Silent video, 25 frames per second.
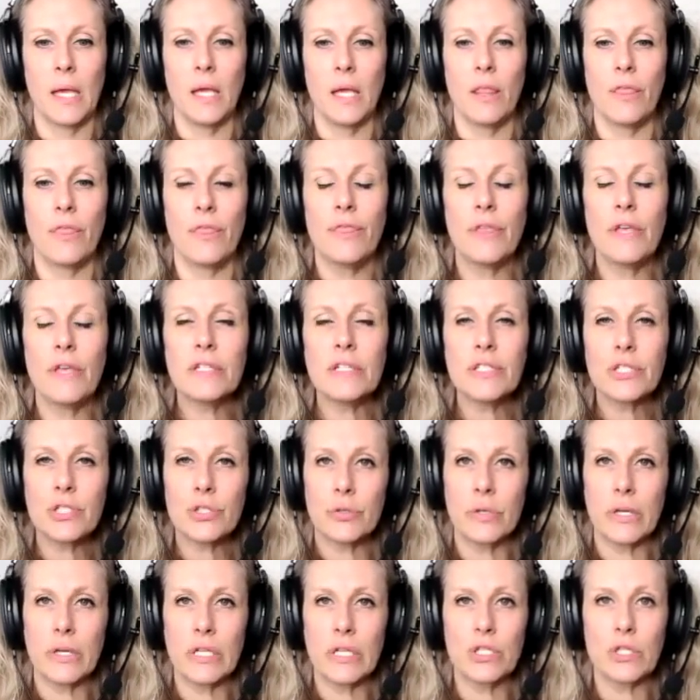This
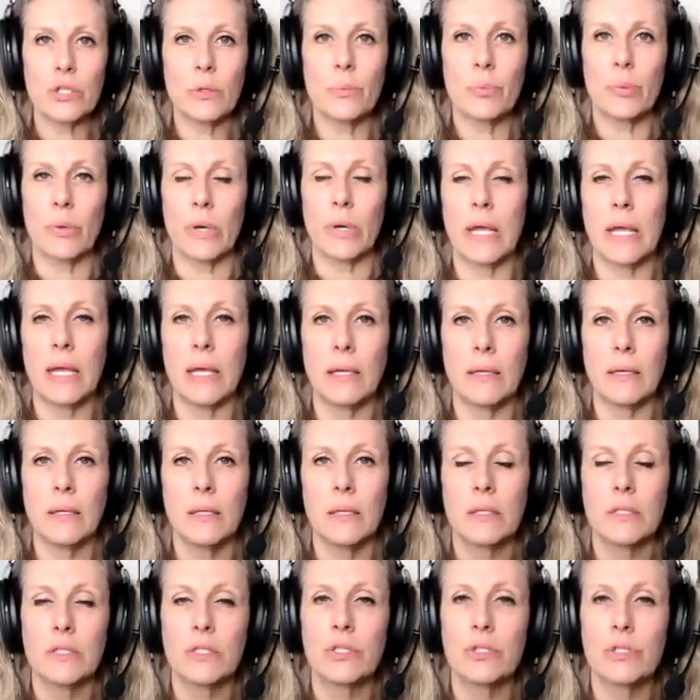trains your brain
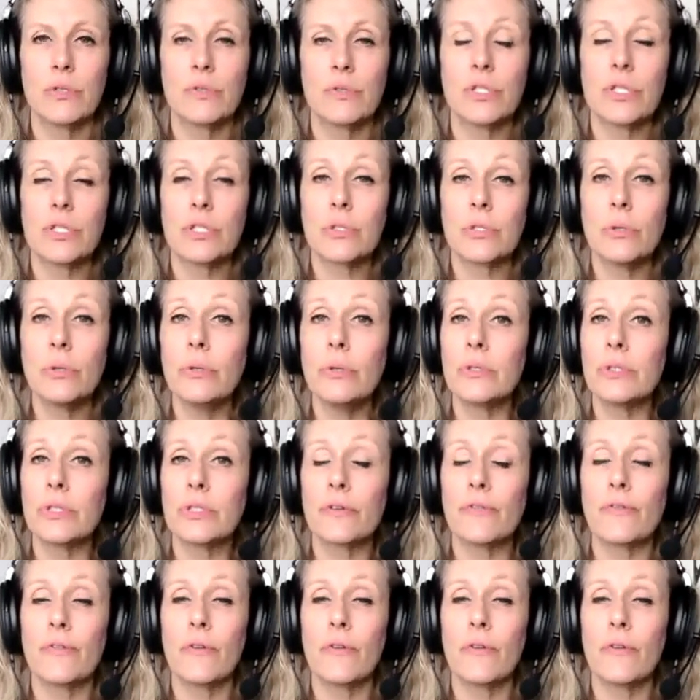to search